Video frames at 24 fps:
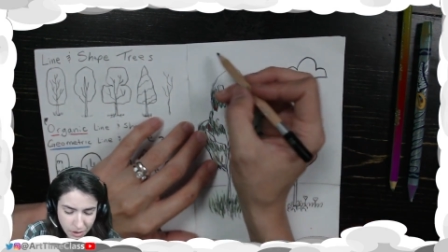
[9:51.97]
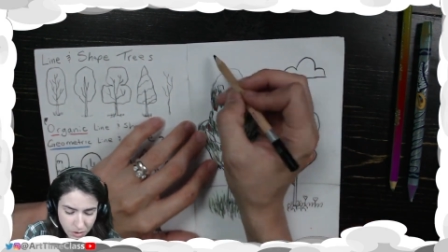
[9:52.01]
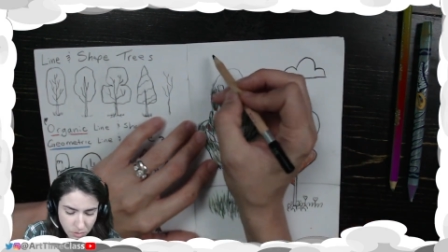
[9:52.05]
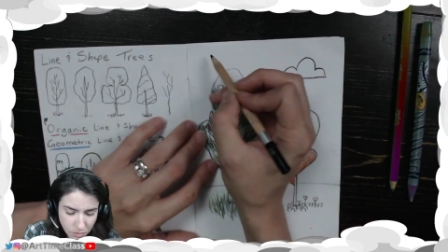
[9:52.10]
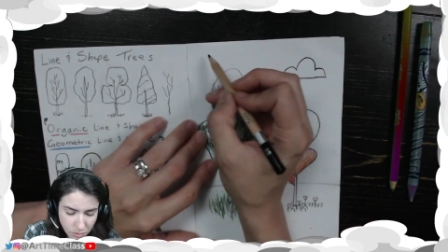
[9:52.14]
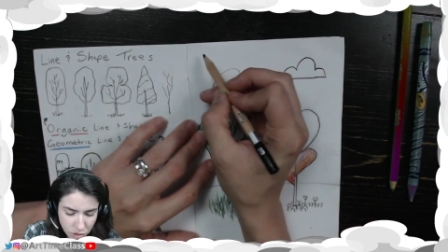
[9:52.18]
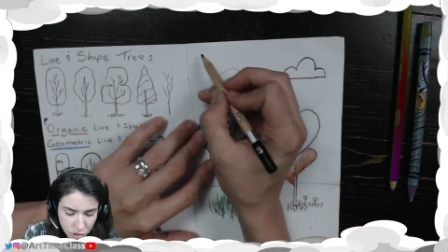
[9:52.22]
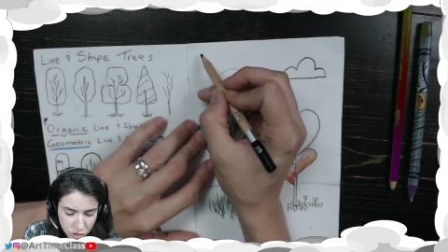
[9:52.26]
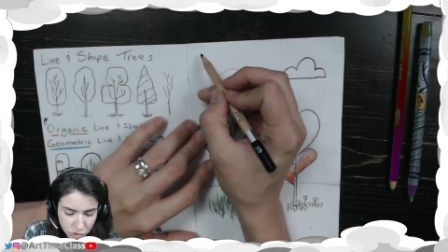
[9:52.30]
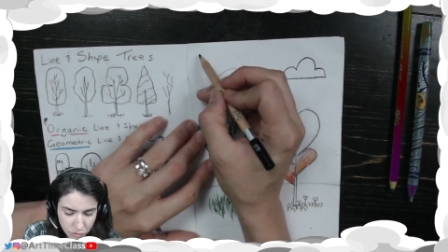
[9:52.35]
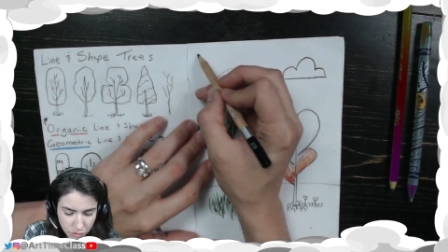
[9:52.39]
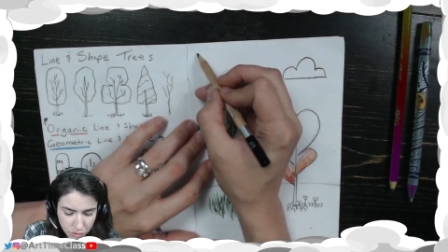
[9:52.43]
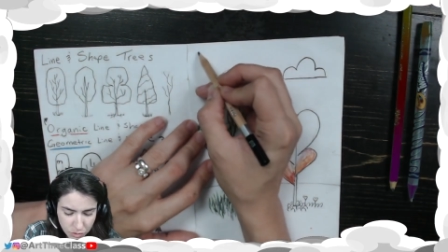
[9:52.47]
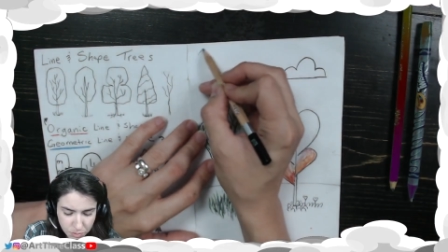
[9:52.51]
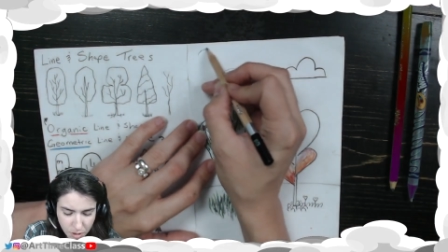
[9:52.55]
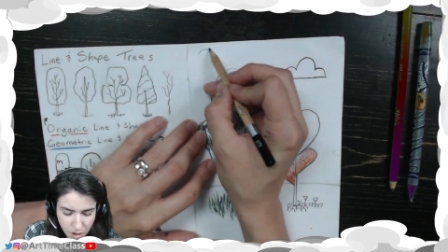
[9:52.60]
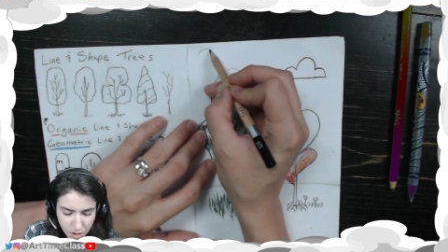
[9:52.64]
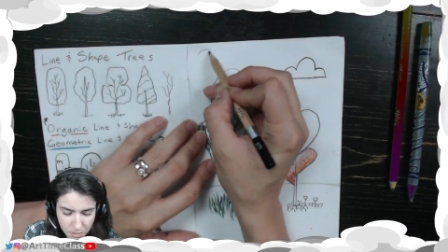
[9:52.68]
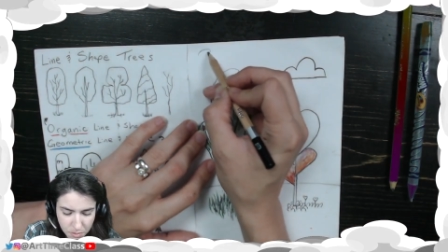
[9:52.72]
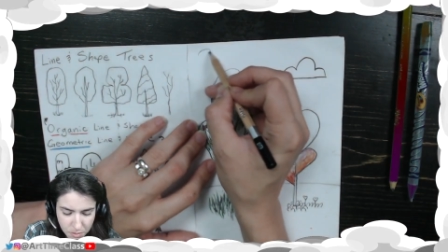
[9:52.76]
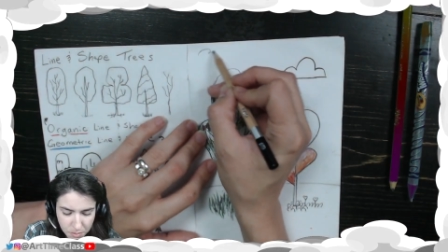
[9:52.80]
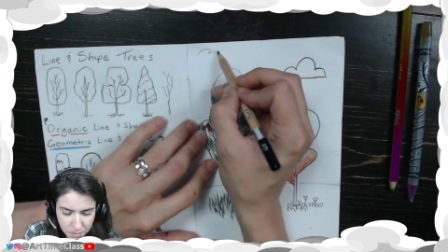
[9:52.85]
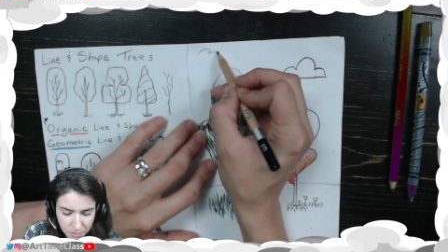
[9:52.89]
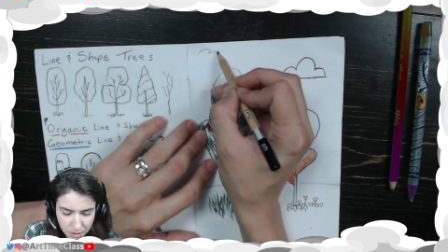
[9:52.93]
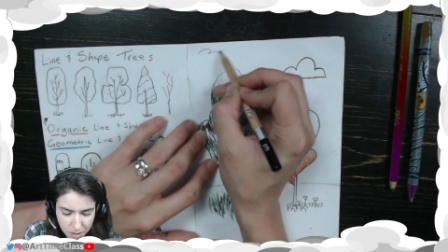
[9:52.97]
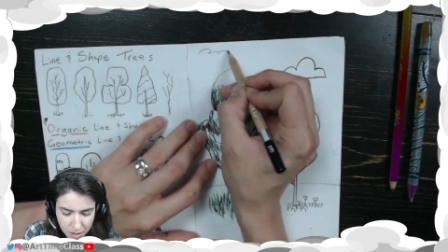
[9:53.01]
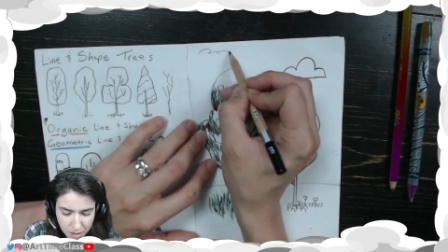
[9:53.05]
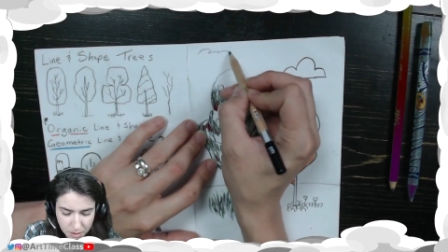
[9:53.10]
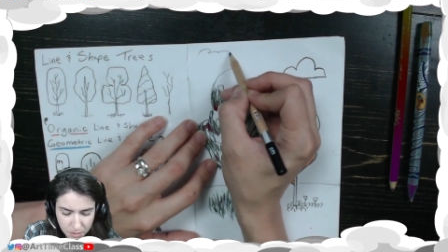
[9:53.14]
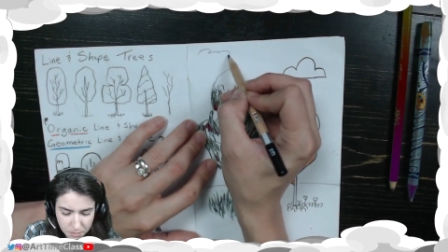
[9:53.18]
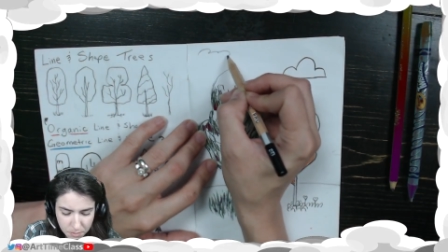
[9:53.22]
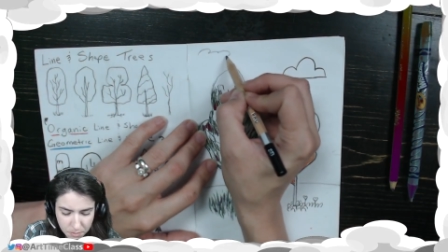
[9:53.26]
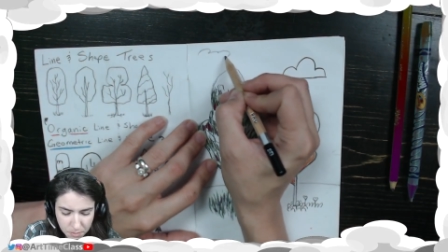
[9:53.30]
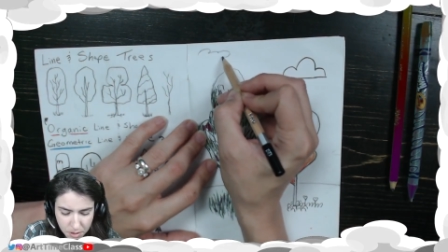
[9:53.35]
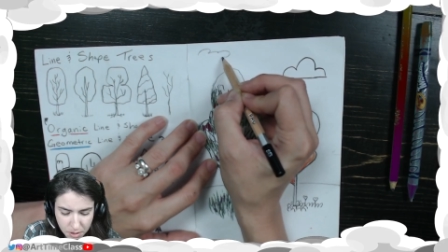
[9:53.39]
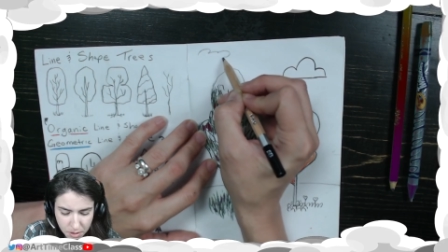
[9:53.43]
which would probably
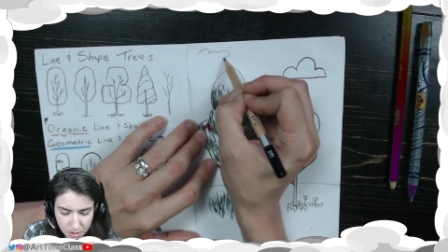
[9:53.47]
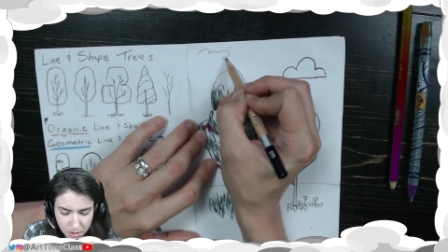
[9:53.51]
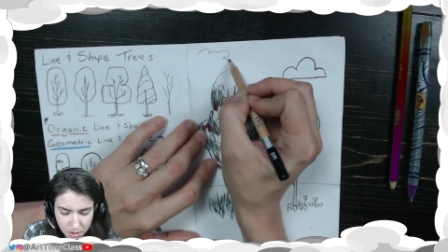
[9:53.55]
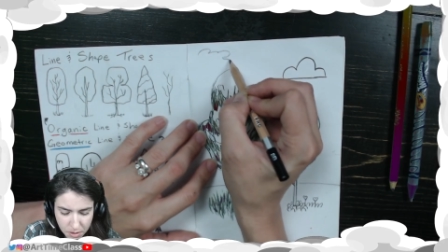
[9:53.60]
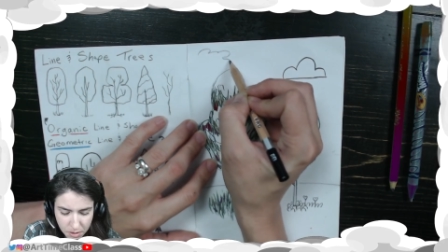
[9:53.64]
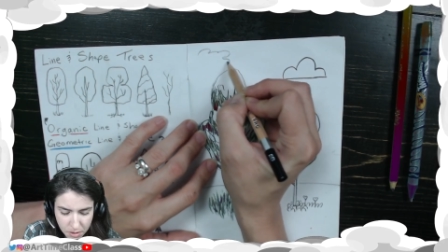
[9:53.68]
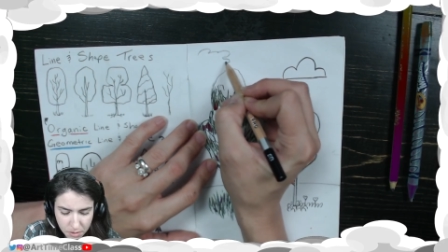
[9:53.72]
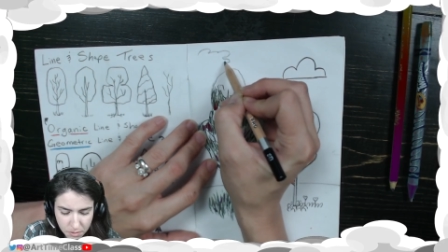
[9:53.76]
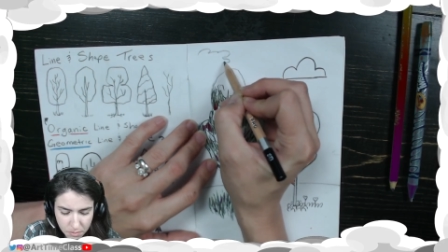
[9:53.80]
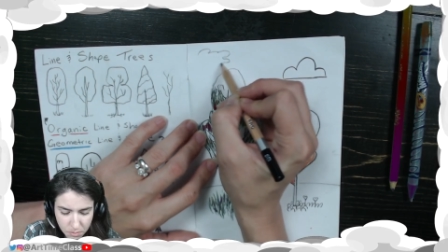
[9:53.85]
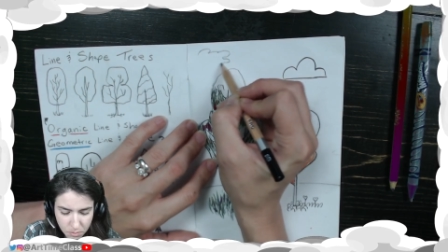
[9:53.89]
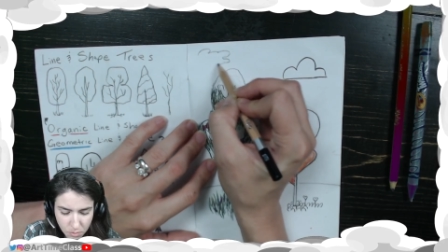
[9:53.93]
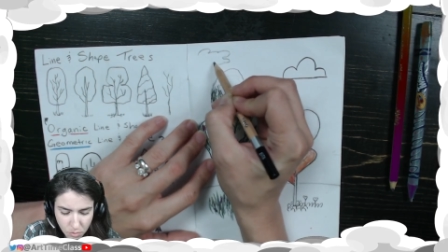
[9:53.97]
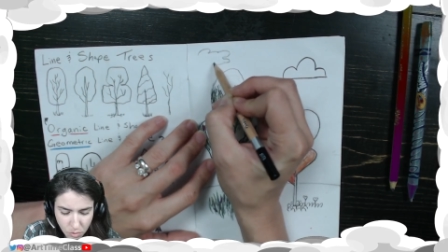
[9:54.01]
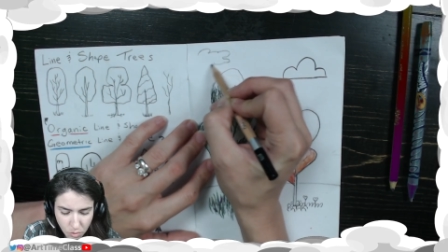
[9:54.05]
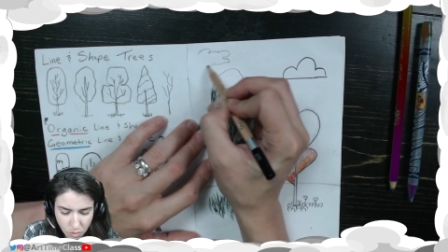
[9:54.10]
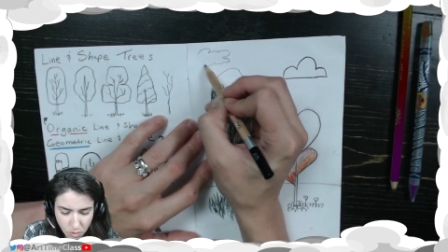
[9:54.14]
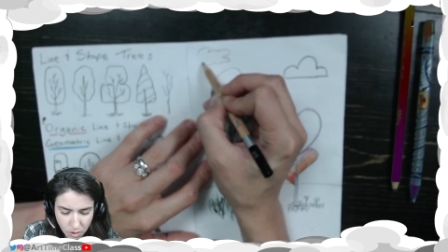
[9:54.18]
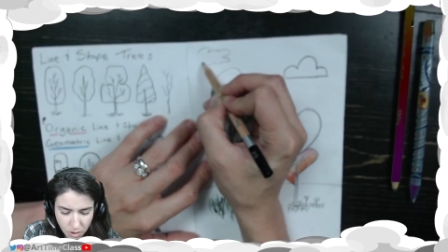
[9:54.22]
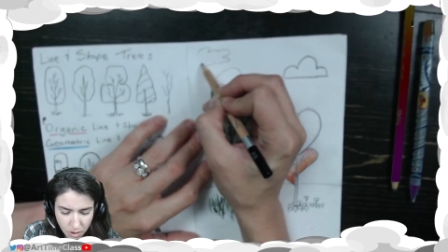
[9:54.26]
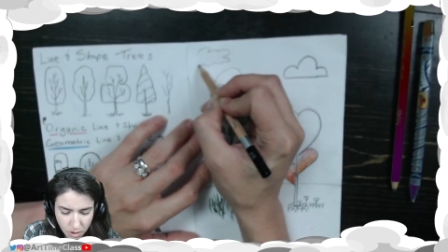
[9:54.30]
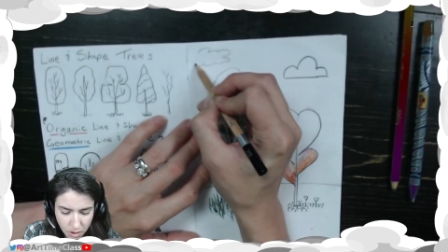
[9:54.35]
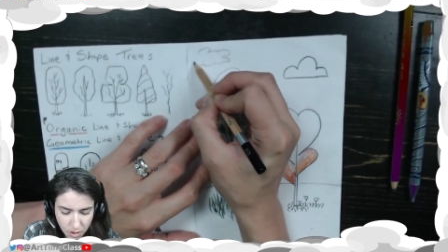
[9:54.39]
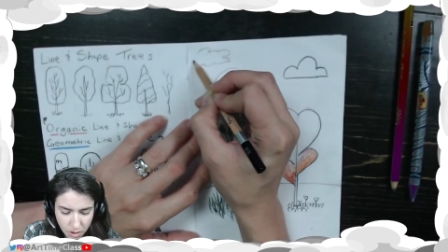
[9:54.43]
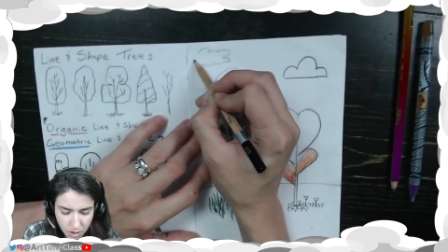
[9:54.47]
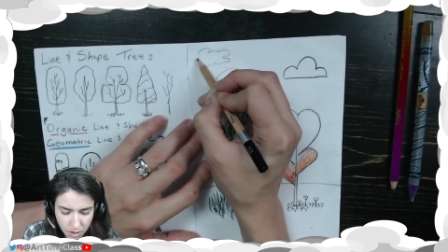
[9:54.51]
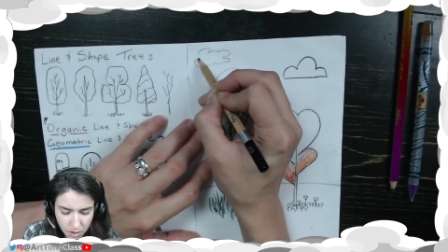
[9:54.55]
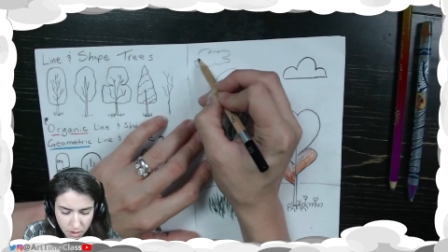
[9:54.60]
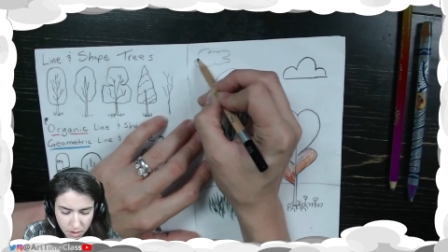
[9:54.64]
be more